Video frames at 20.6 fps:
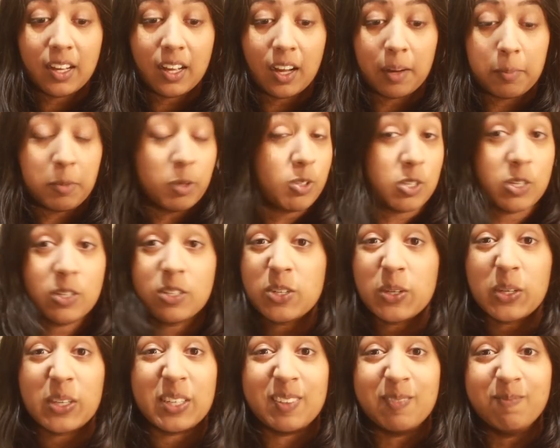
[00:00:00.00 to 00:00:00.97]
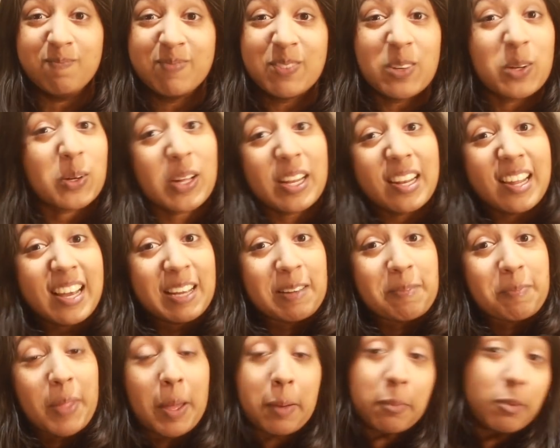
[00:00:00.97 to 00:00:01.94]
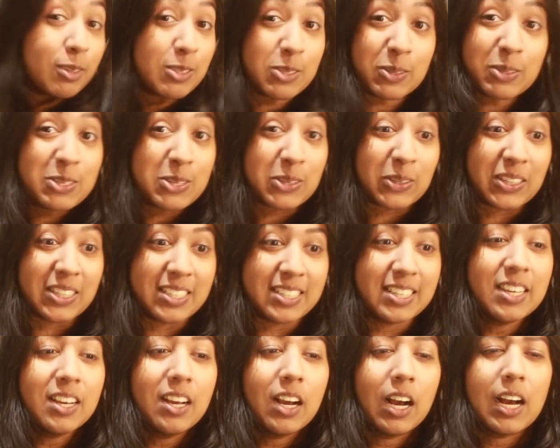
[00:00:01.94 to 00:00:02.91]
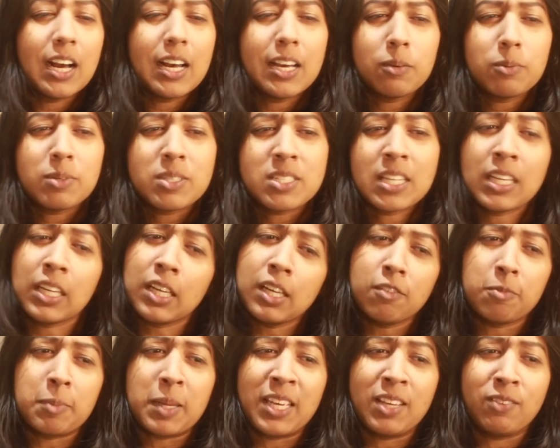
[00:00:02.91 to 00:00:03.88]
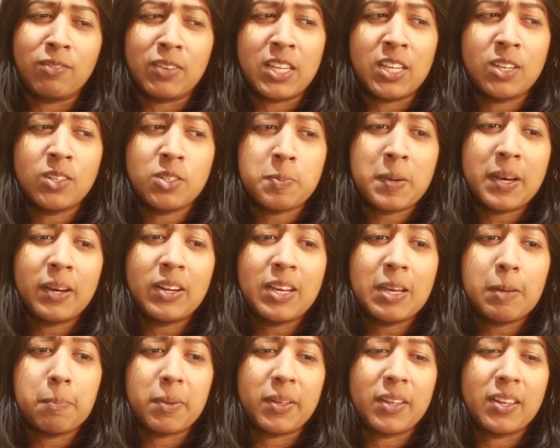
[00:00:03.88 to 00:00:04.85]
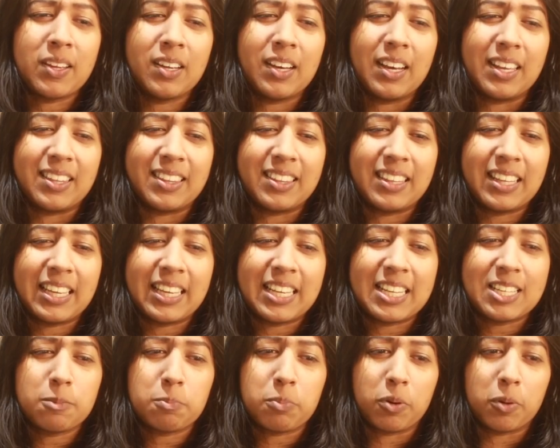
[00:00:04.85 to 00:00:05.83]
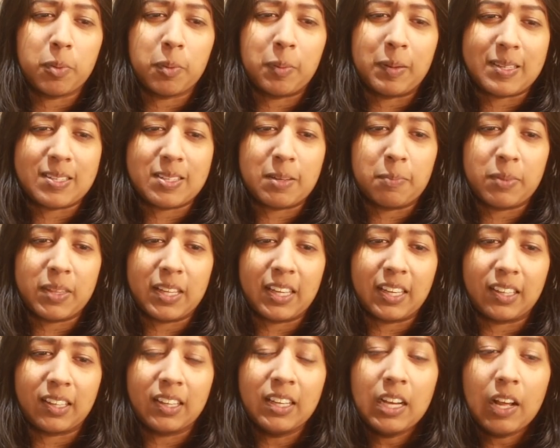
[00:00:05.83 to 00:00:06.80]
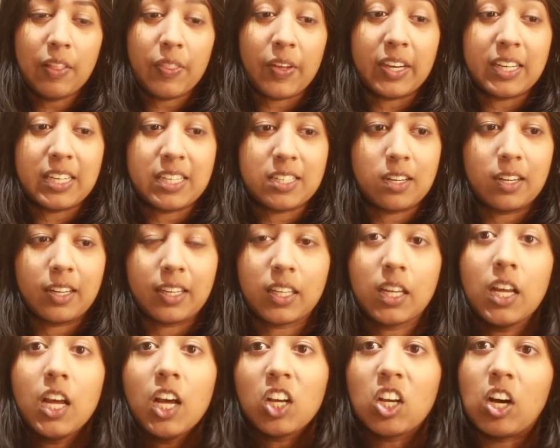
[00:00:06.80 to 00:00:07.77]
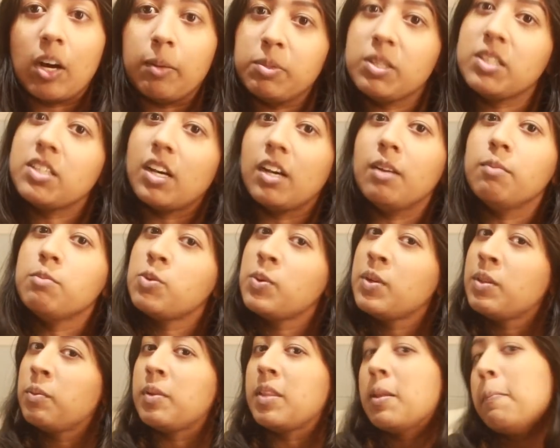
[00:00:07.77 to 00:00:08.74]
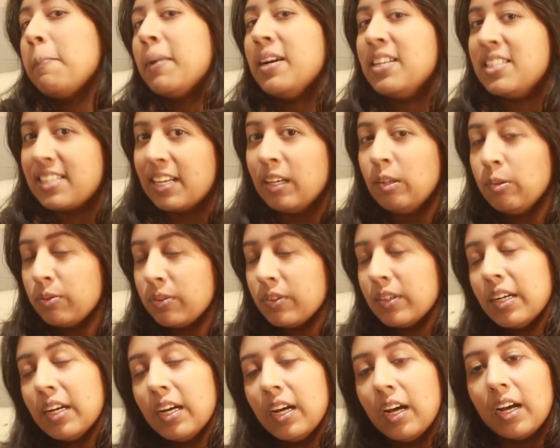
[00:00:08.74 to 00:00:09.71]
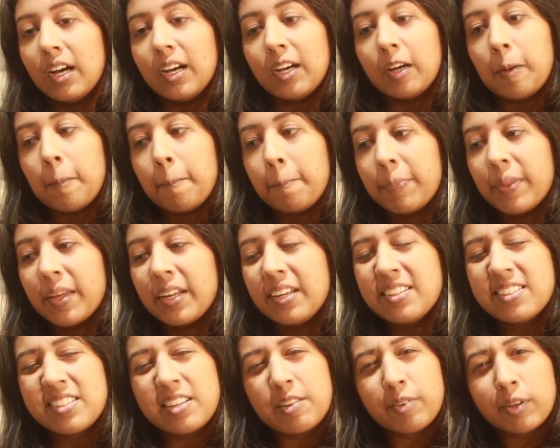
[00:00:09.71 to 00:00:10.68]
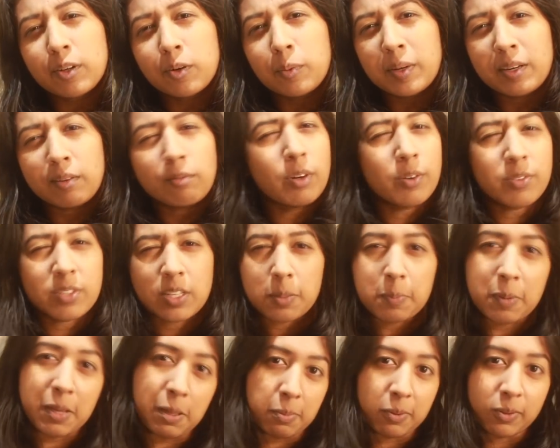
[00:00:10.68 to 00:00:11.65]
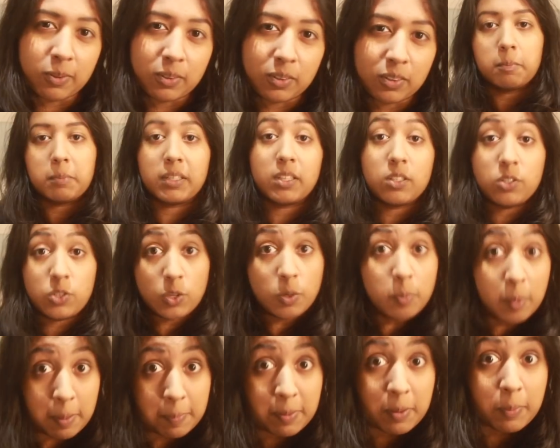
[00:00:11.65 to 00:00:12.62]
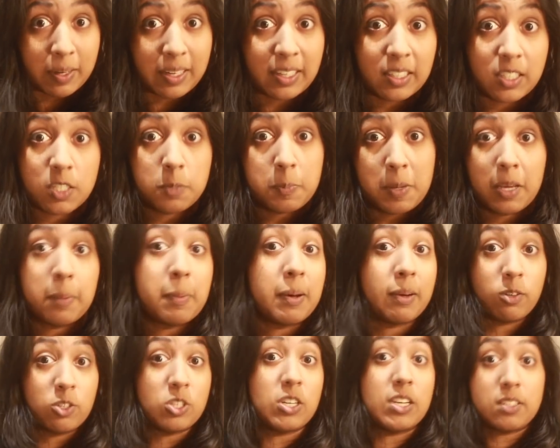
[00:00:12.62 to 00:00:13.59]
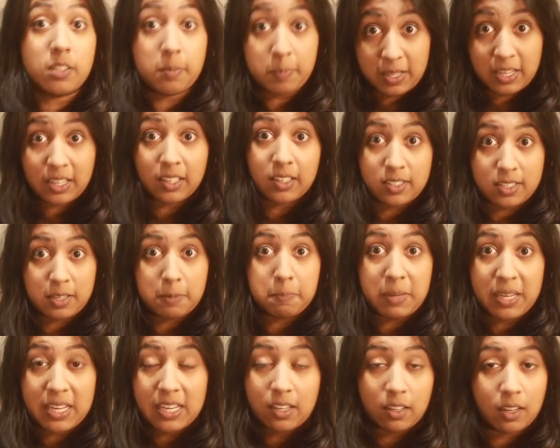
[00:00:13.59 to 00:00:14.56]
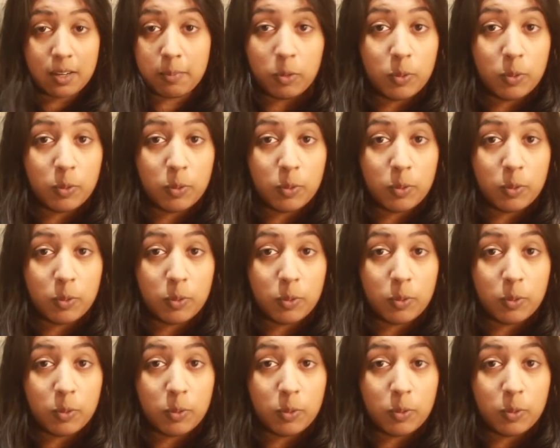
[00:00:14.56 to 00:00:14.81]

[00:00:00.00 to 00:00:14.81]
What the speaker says: not doing too good. Not gonna lie, I'm not doing too good. I was thinking of making videos about it, but I think it's probably something that I need to like come to terms with within myself. And it's difficult when it involves other people because you might be willing to speak about and share something, as in me, I'm